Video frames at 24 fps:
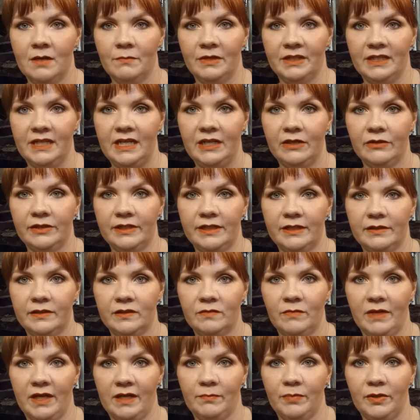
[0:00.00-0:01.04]
But here is
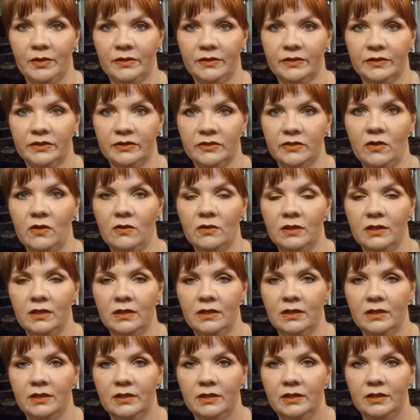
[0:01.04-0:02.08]
my personal
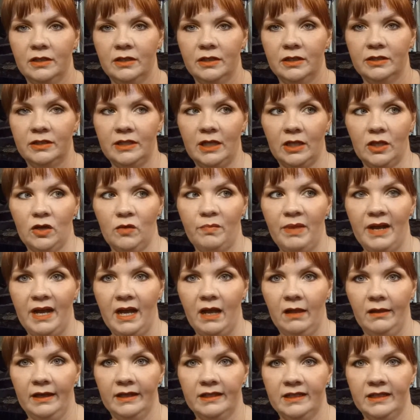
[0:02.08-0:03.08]
yellow palette.